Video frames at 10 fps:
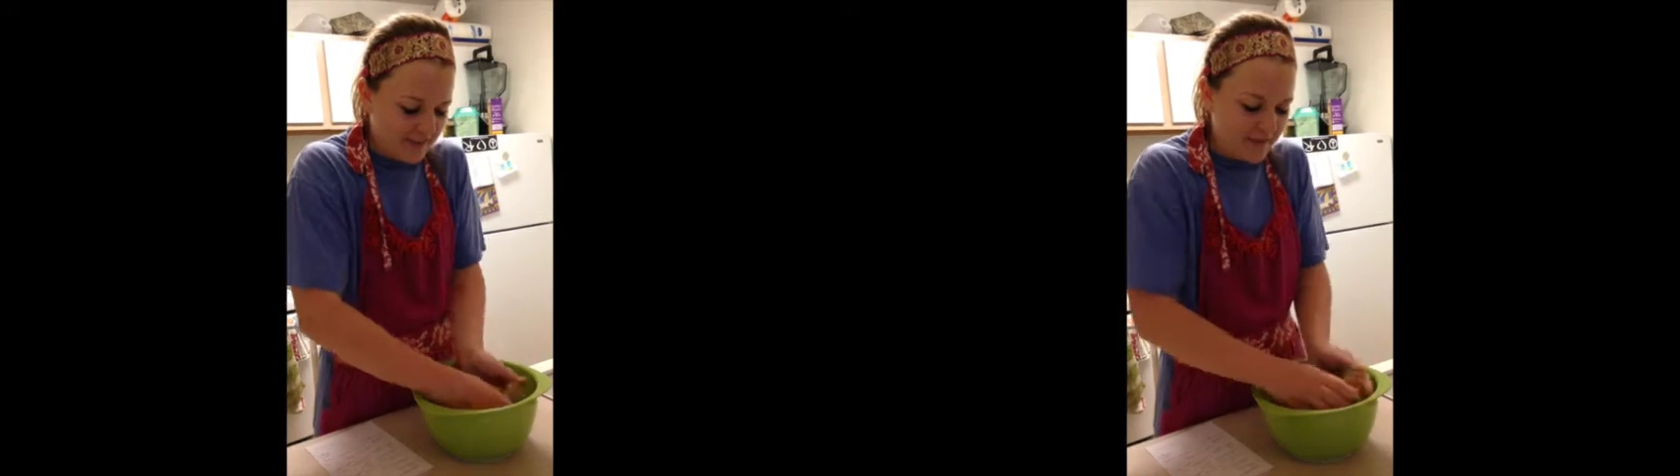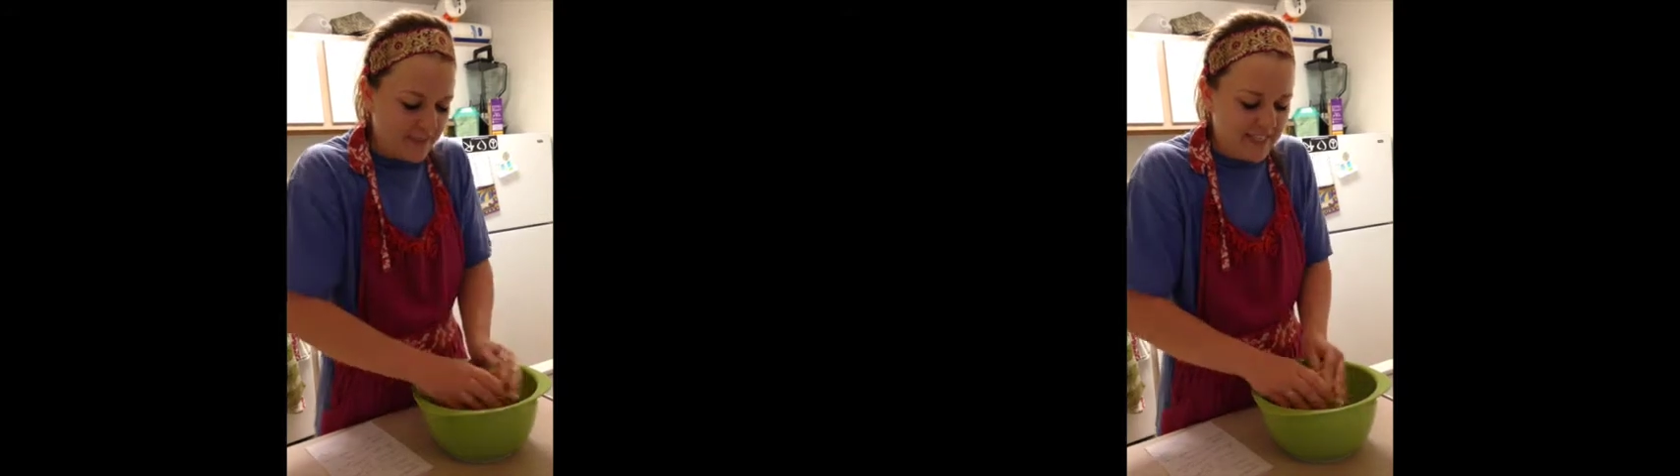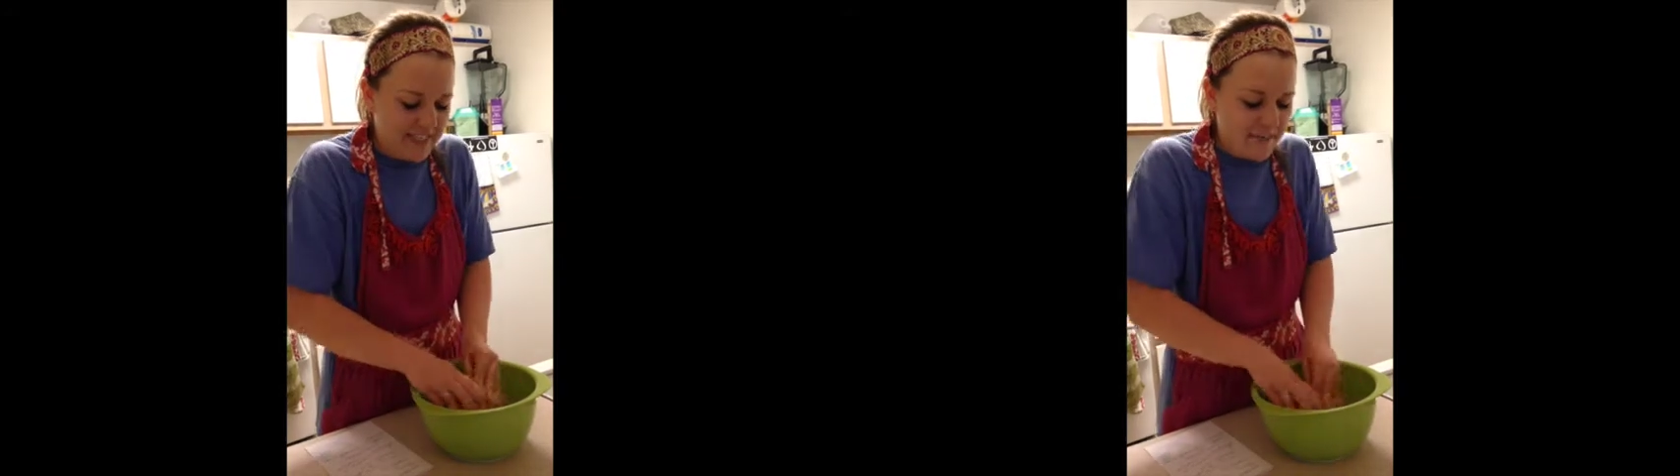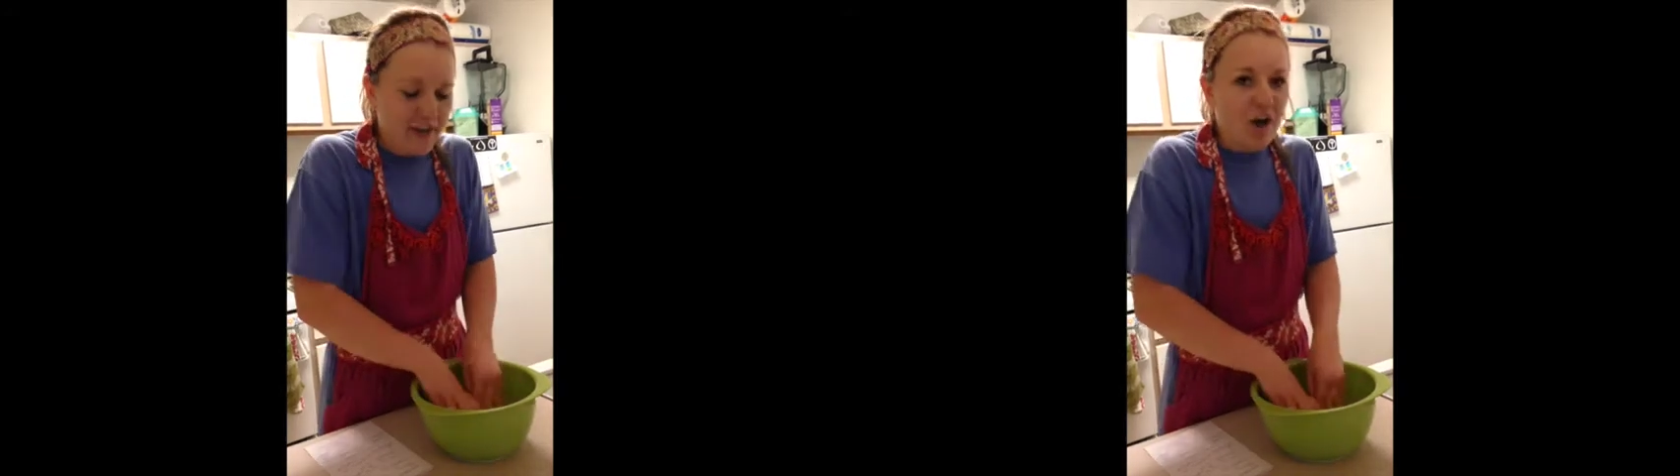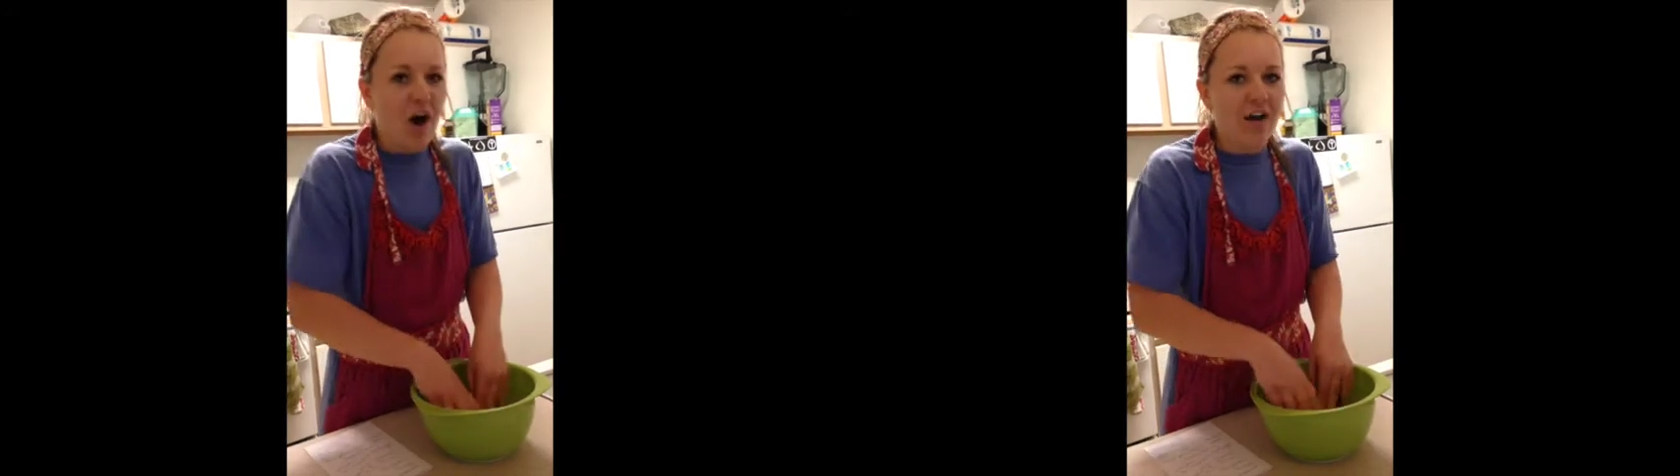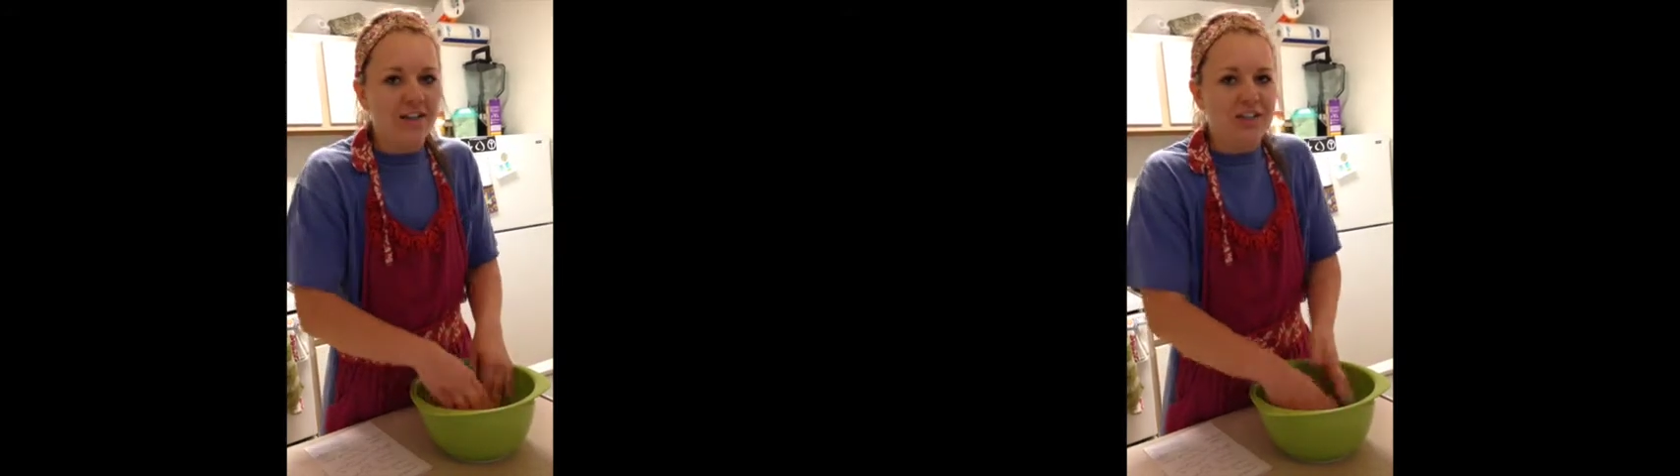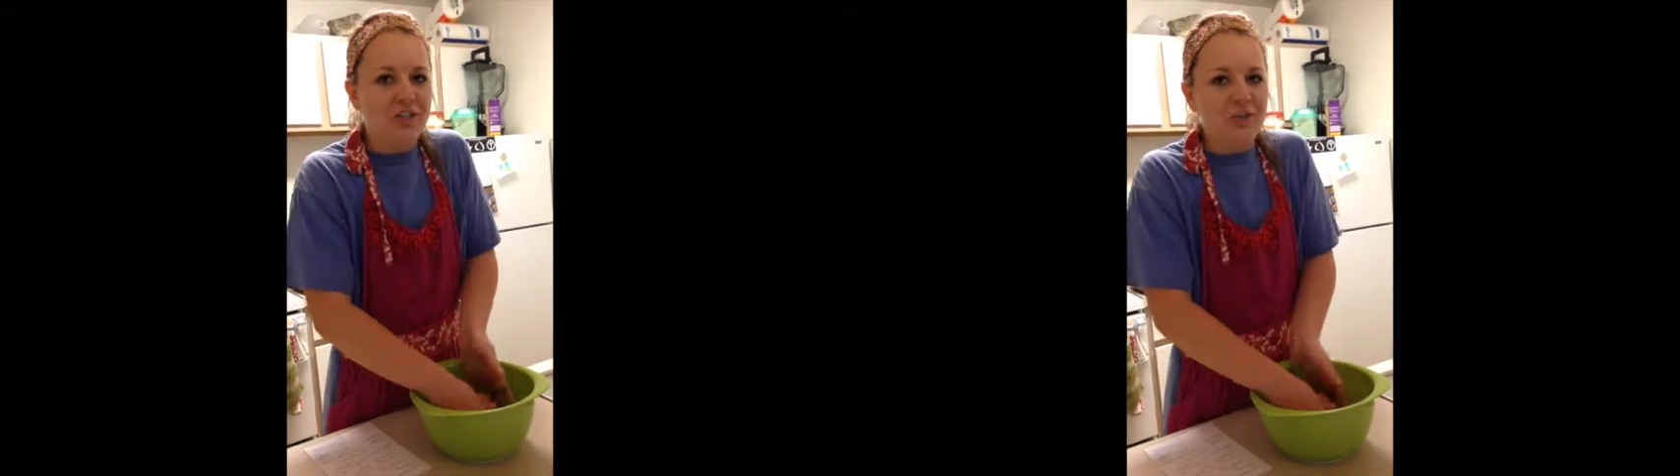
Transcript: But since I'm in college,